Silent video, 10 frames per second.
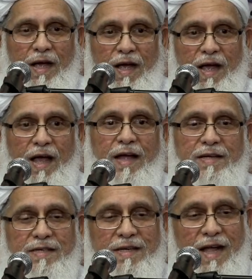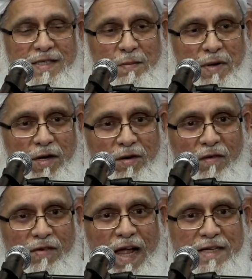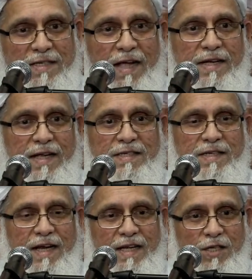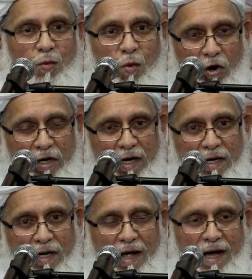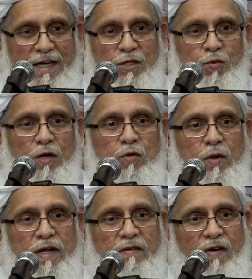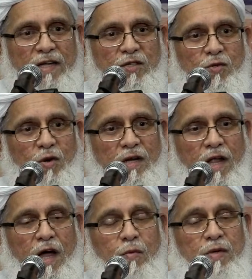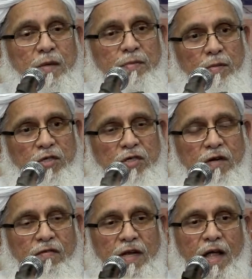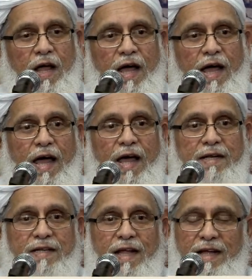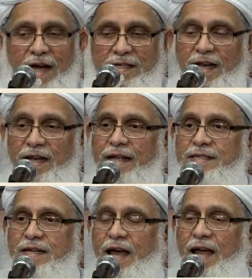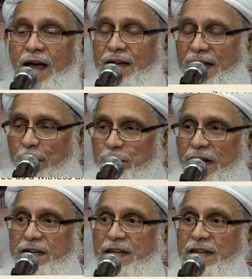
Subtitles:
and as a bearer of glad tidings, and as a warner, and as one who invites to Allah with the permission of Allah, and as a light, a lamp that